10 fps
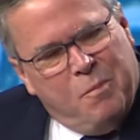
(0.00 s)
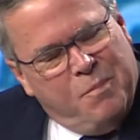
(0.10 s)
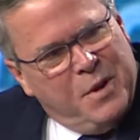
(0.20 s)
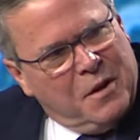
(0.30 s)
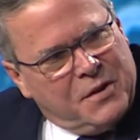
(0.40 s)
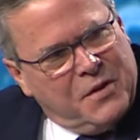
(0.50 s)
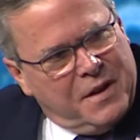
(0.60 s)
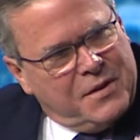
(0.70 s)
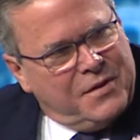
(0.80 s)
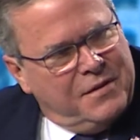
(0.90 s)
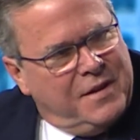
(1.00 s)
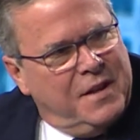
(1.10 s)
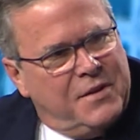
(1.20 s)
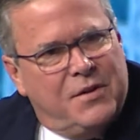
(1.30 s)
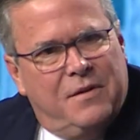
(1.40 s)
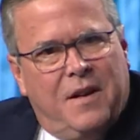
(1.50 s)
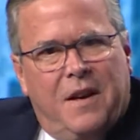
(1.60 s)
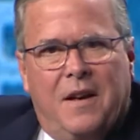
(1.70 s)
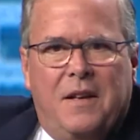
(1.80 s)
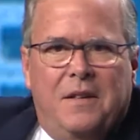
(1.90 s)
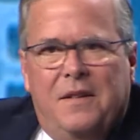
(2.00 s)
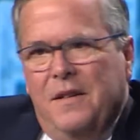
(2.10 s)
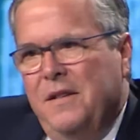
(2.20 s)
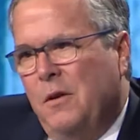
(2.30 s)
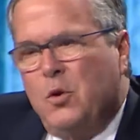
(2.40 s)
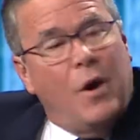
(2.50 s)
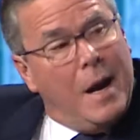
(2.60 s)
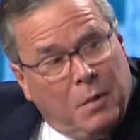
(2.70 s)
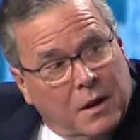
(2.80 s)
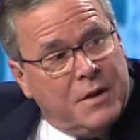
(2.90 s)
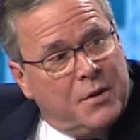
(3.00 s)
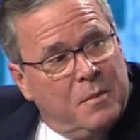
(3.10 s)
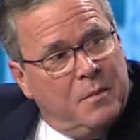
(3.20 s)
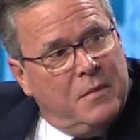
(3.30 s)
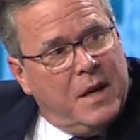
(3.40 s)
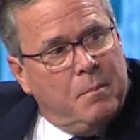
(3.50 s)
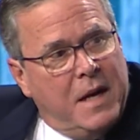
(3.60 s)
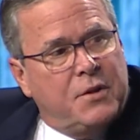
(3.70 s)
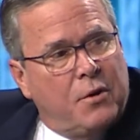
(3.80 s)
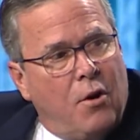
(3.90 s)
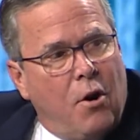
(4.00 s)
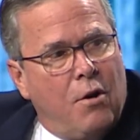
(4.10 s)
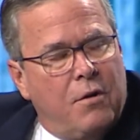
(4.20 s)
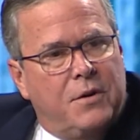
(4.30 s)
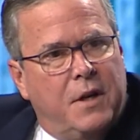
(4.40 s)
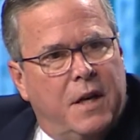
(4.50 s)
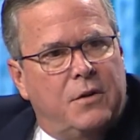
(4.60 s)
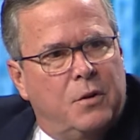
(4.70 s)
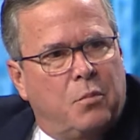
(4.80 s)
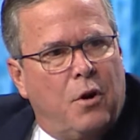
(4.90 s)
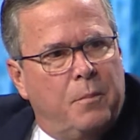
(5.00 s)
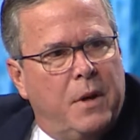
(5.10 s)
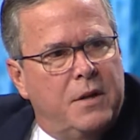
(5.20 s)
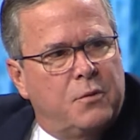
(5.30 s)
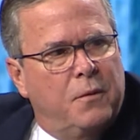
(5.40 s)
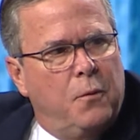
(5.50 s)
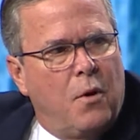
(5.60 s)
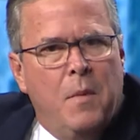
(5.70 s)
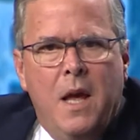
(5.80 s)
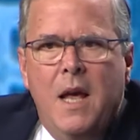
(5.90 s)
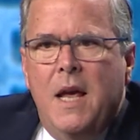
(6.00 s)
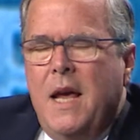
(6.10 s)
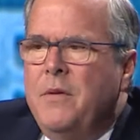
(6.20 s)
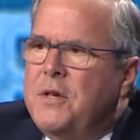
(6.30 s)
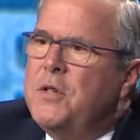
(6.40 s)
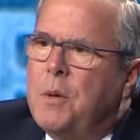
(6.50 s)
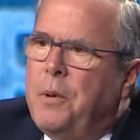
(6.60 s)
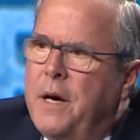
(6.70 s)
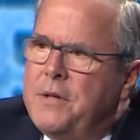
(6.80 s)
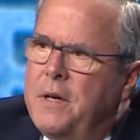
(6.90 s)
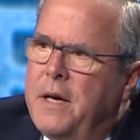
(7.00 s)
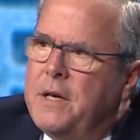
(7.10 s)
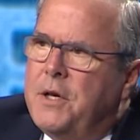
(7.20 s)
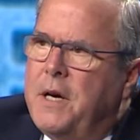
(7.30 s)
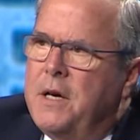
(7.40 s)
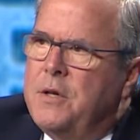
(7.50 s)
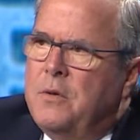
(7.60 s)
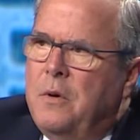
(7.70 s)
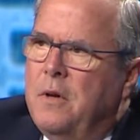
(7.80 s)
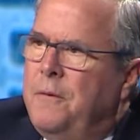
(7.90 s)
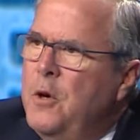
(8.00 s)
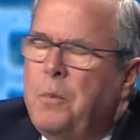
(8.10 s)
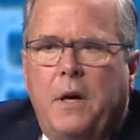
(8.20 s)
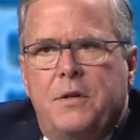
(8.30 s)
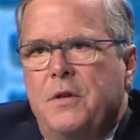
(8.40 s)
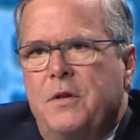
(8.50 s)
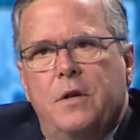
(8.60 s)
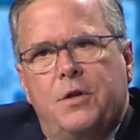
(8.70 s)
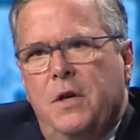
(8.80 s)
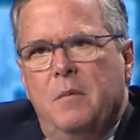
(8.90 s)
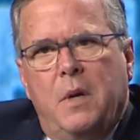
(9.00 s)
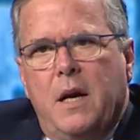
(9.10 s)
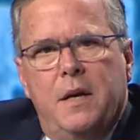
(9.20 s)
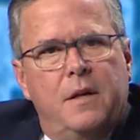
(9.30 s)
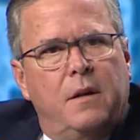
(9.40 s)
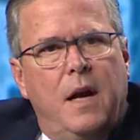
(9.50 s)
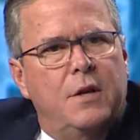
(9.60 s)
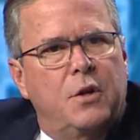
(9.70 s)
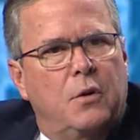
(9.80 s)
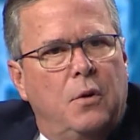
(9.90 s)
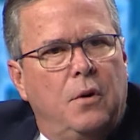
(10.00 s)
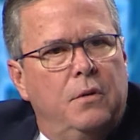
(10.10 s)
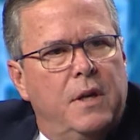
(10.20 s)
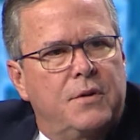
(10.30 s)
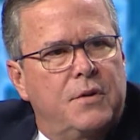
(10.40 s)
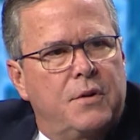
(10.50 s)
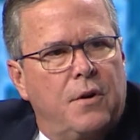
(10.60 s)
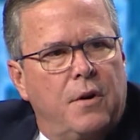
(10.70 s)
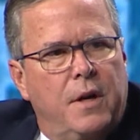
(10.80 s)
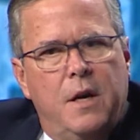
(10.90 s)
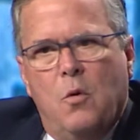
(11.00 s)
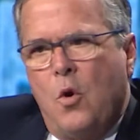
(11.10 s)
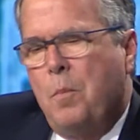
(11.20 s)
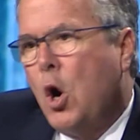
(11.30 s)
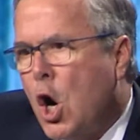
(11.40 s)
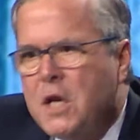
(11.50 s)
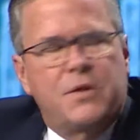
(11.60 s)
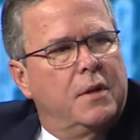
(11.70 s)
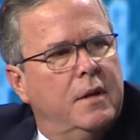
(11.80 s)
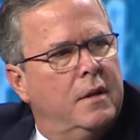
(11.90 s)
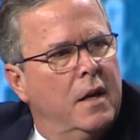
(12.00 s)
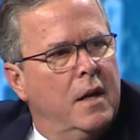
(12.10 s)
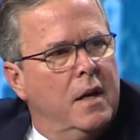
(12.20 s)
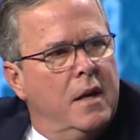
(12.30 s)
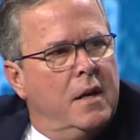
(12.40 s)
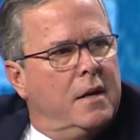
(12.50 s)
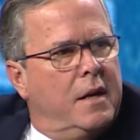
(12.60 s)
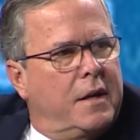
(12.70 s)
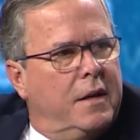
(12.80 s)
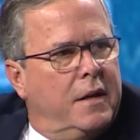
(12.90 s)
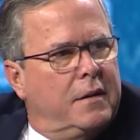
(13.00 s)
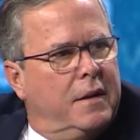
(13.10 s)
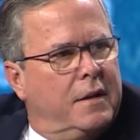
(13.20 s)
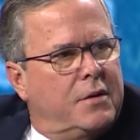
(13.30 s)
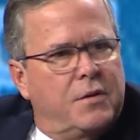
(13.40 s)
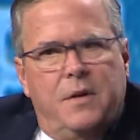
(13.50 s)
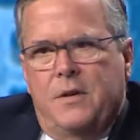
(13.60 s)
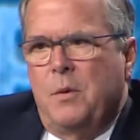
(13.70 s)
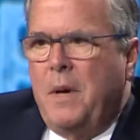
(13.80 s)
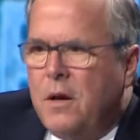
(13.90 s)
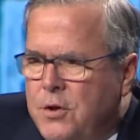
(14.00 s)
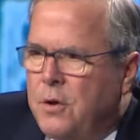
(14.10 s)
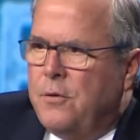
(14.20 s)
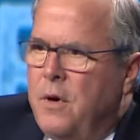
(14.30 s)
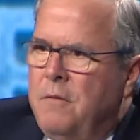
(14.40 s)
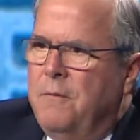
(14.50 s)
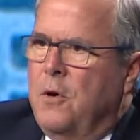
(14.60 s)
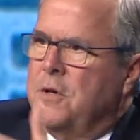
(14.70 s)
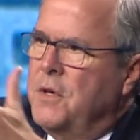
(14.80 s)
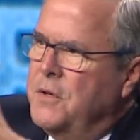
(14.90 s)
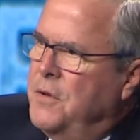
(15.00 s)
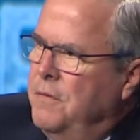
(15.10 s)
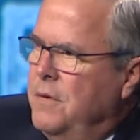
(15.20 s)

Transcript: builds this tribalism that makes it harder to get to broad-based reform. And this is a place, I think education is one of the few places that shouldn't be ideological necessarily or partisan. It's about children versus,